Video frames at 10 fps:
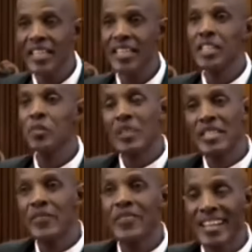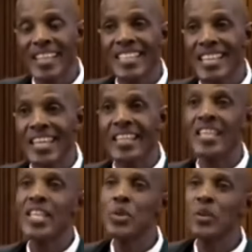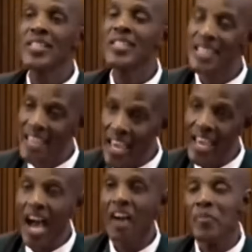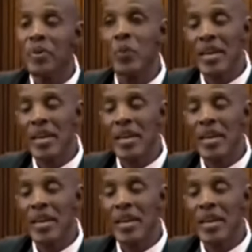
He specifically said that it was there.